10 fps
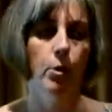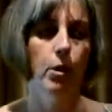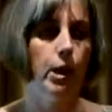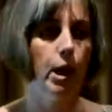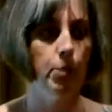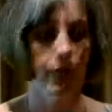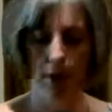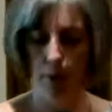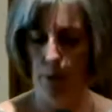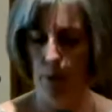But a couple of the
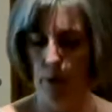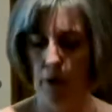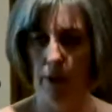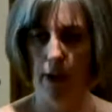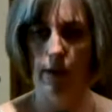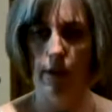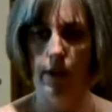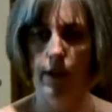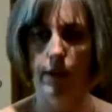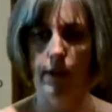important things on
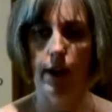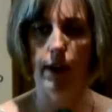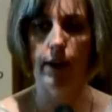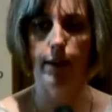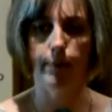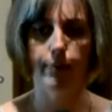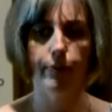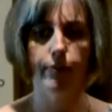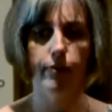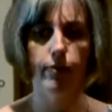this are that
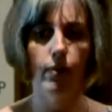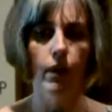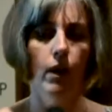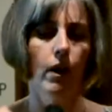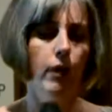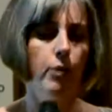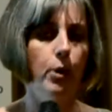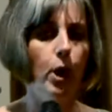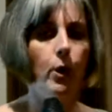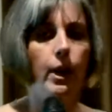the
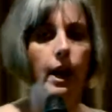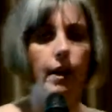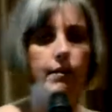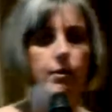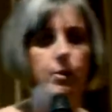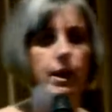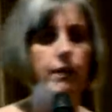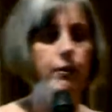borrowing has to be